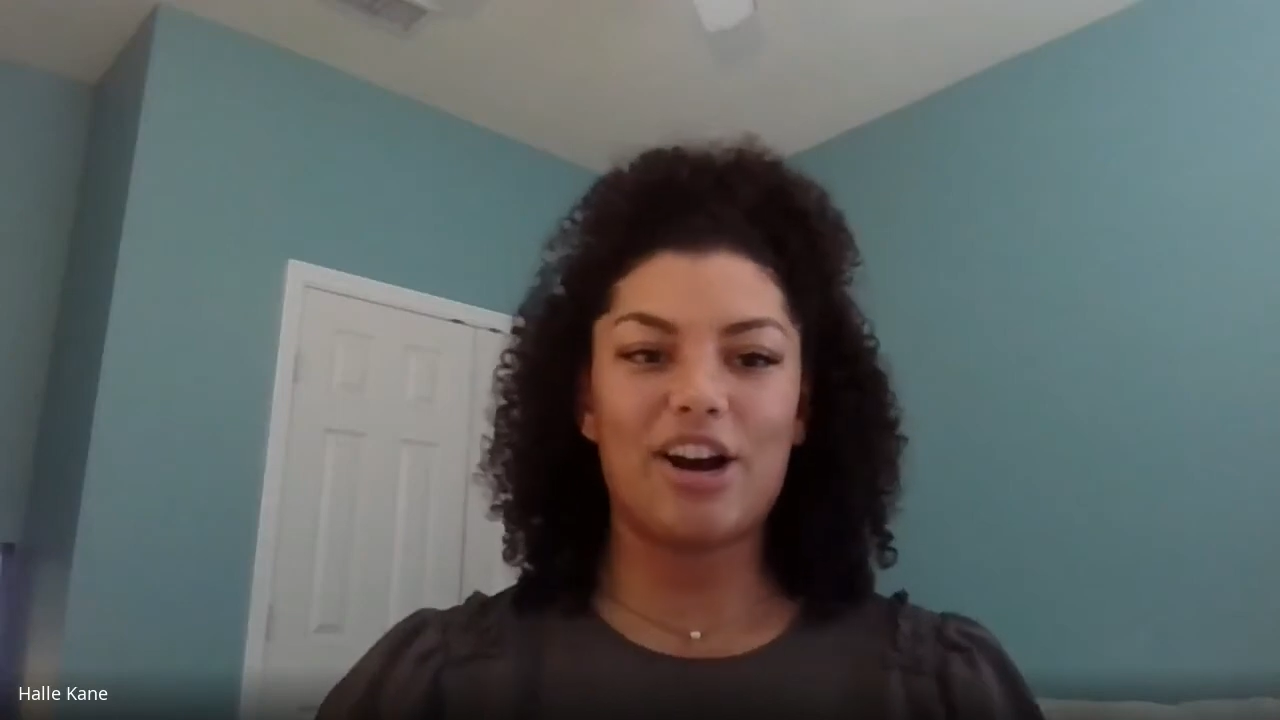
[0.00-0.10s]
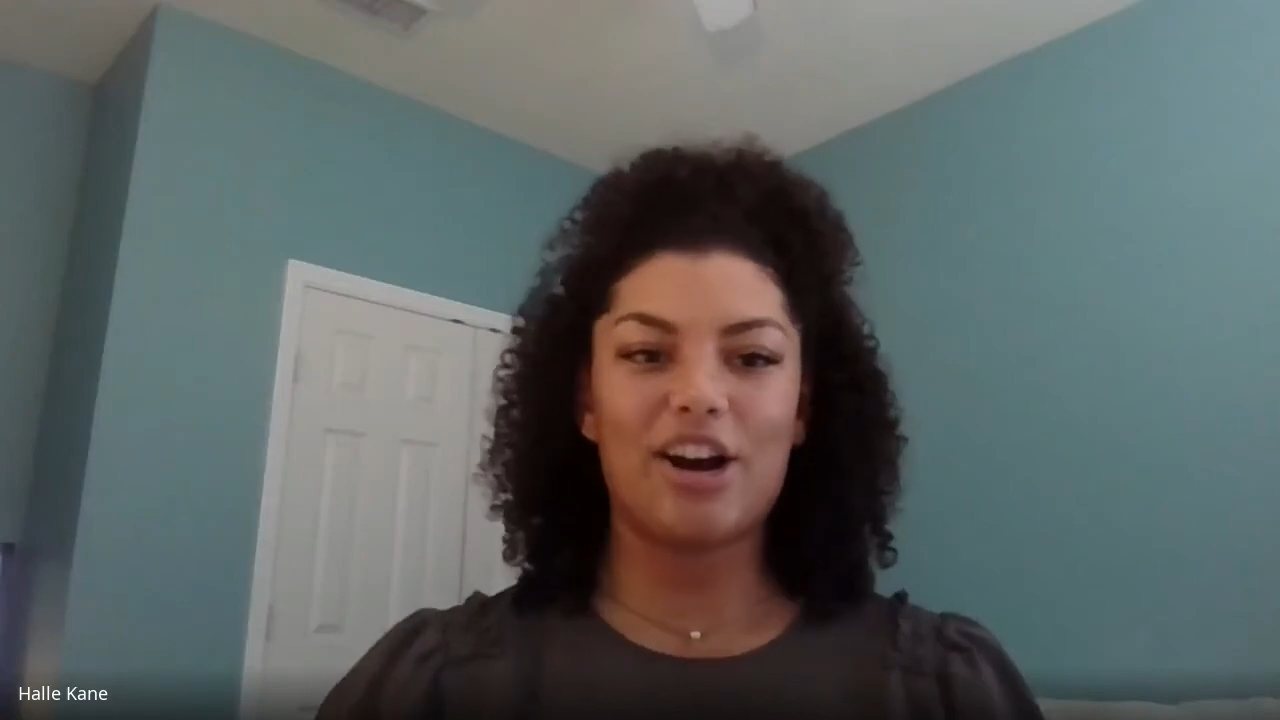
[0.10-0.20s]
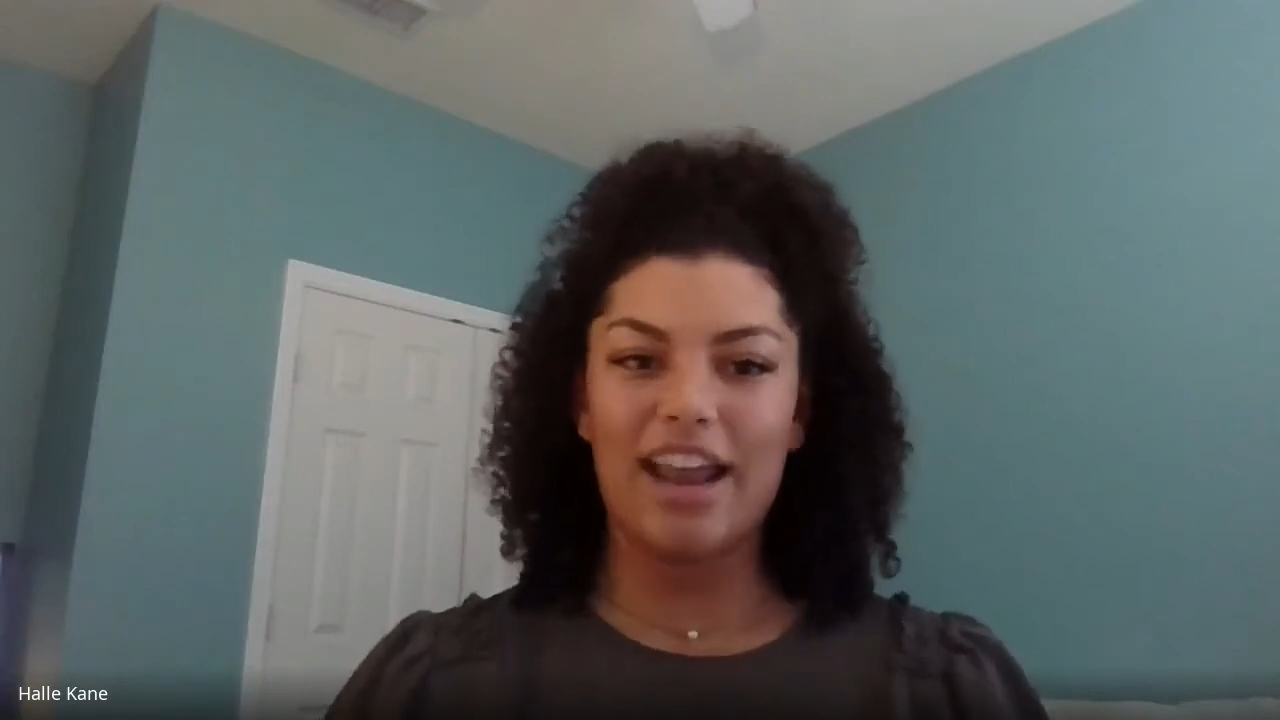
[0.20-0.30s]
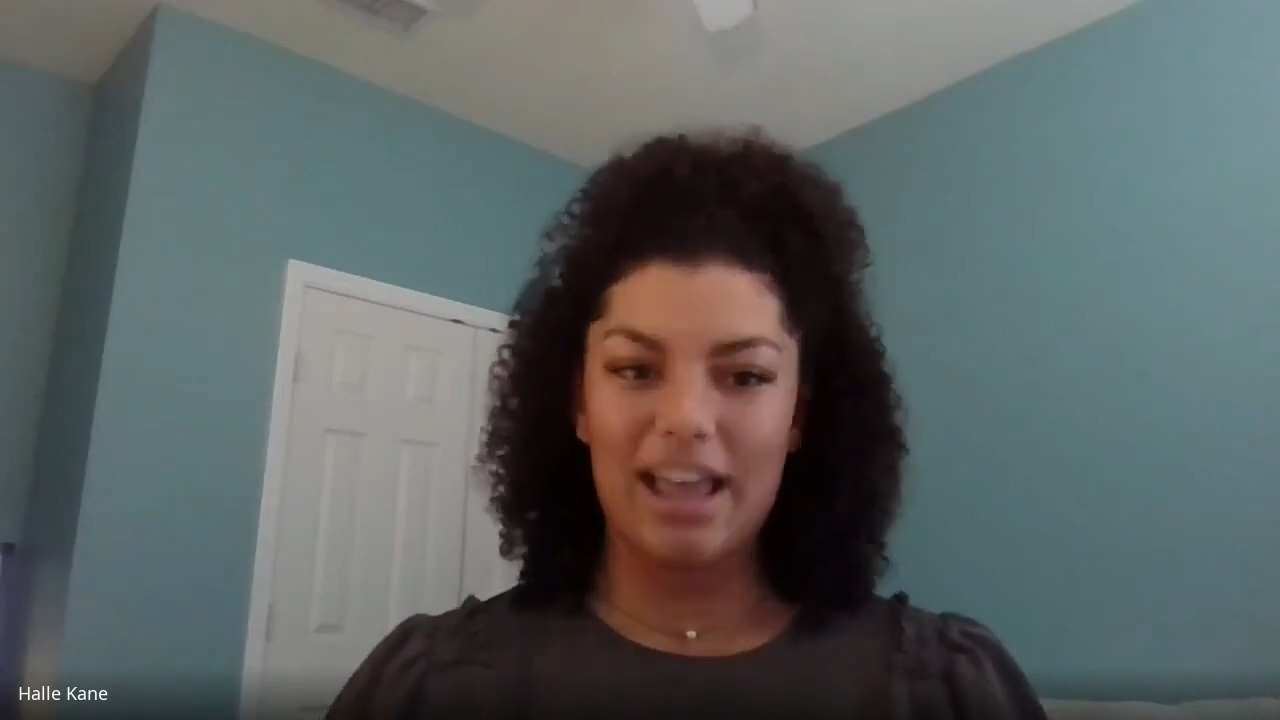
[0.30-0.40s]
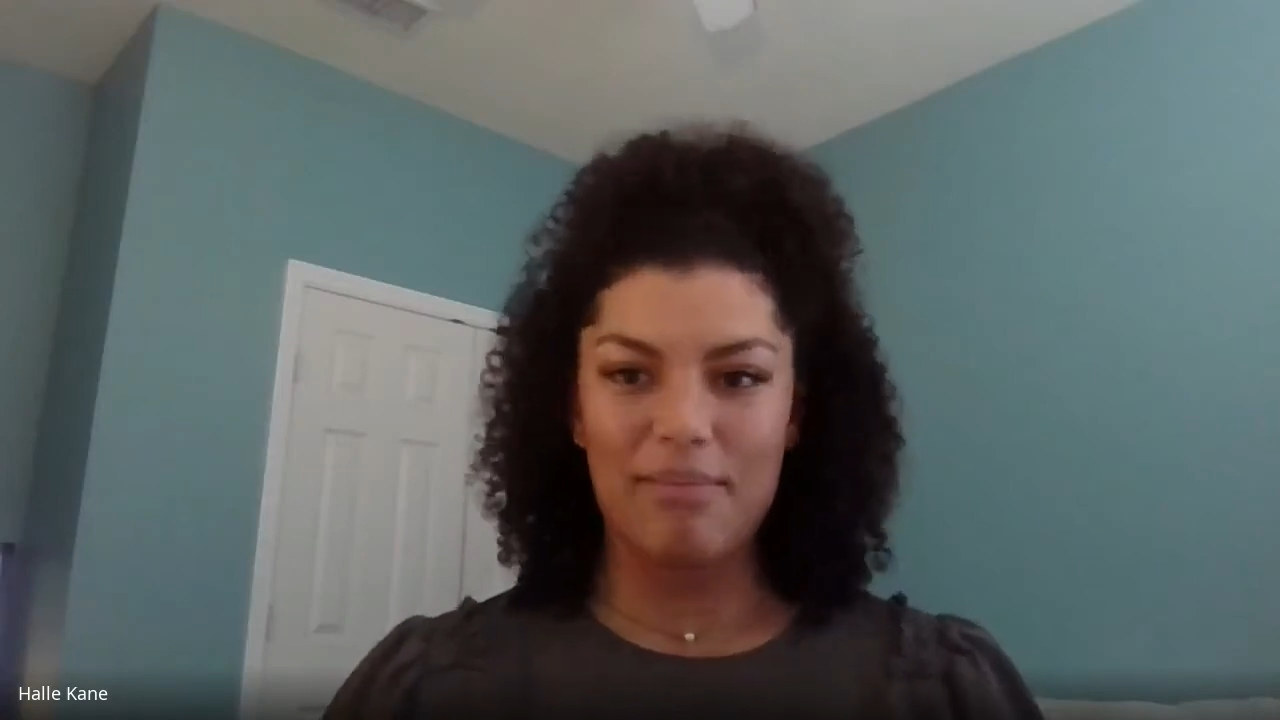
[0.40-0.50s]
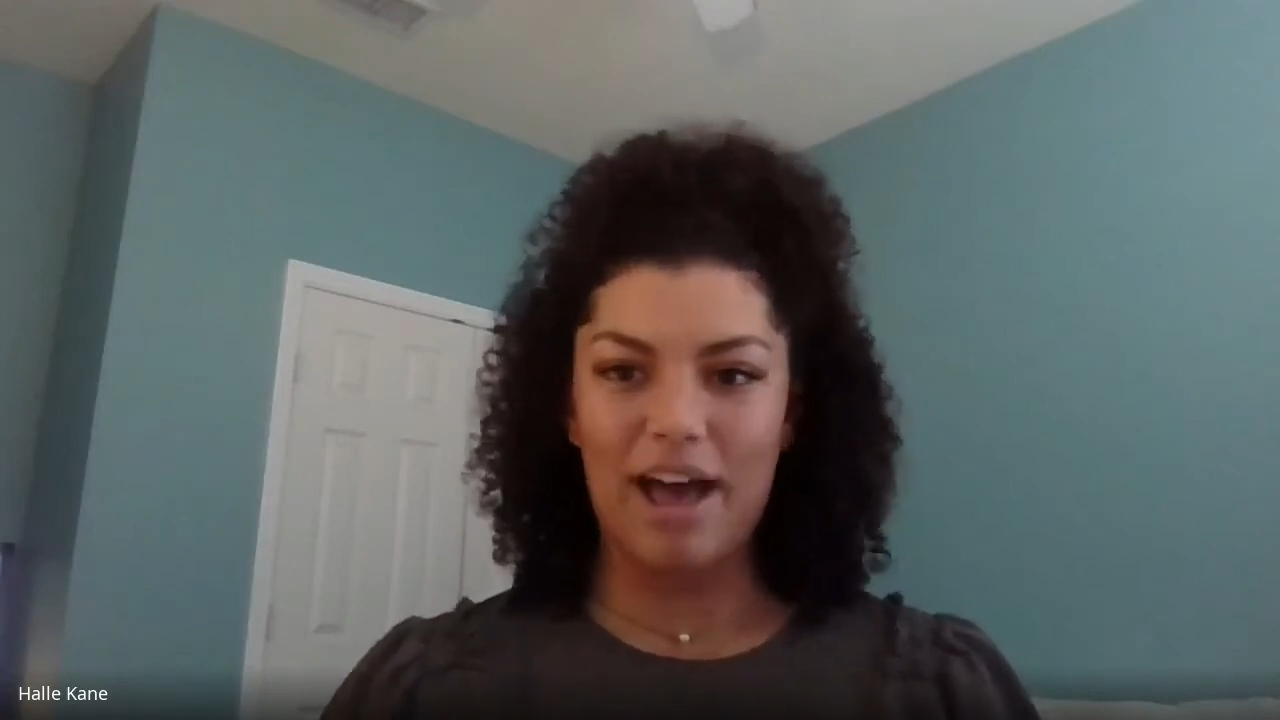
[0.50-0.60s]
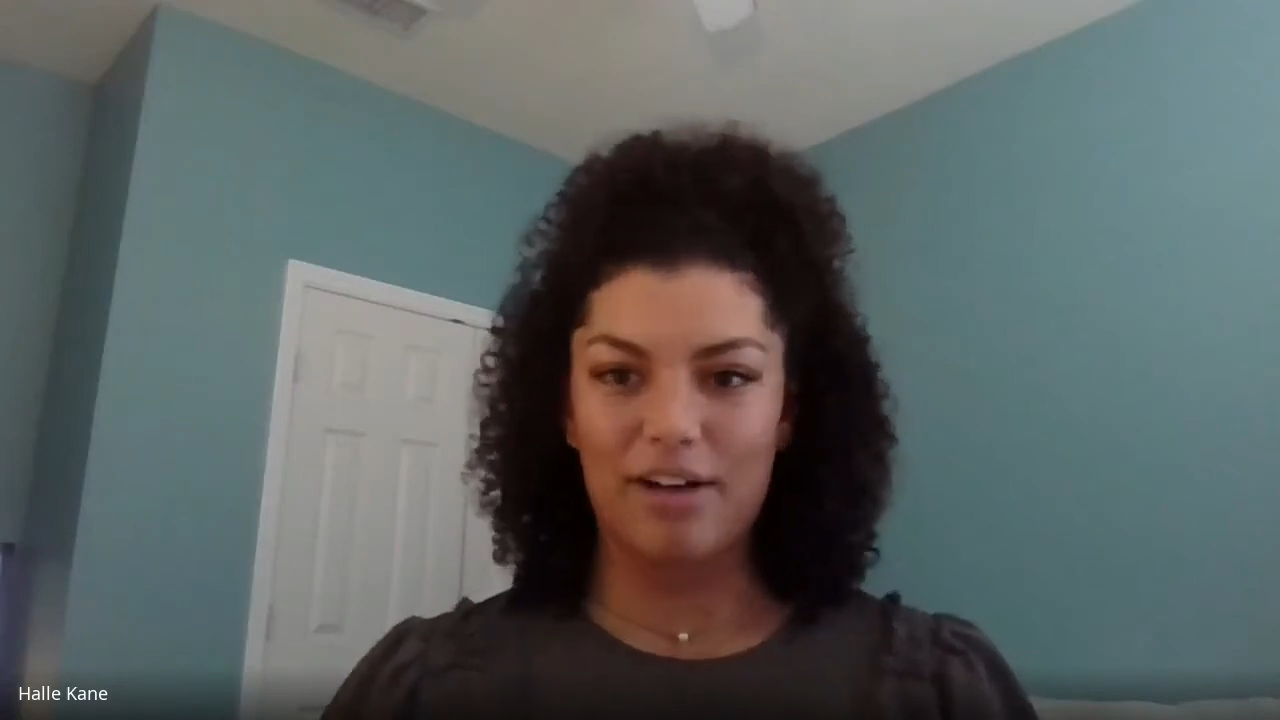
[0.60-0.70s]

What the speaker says: our name